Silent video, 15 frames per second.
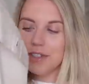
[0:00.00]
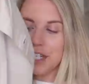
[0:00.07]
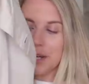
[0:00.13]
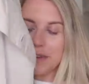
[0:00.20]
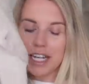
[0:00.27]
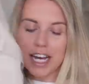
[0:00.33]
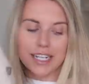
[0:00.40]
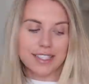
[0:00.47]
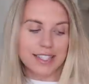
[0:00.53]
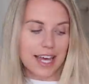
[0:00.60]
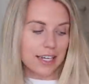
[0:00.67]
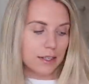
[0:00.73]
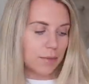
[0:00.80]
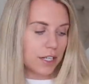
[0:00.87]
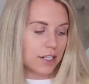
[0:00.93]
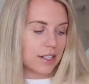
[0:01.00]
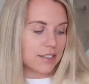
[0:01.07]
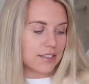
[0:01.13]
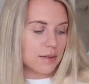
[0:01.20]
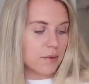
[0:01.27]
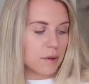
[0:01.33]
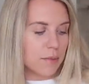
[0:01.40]
you know, a nice element,
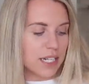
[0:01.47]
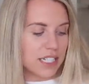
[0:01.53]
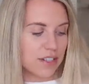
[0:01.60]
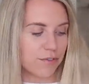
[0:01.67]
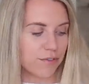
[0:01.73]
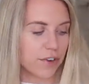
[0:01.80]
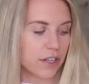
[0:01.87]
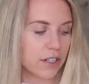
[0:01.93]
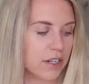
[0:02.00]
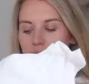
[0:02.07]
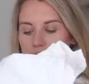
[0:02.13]
something a bit different.